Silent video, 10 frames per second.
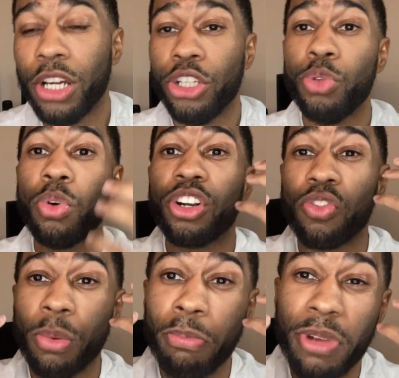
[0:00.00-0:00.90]
You want to
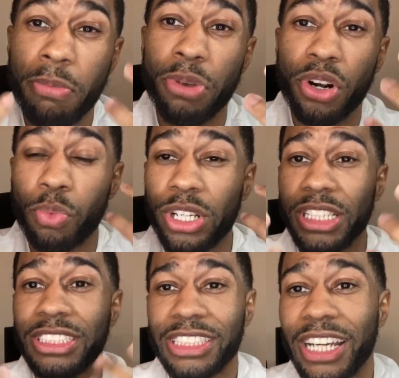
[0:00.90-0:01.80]
remember what
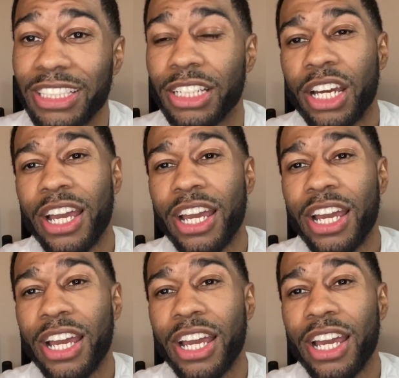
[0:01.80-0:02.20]
he says.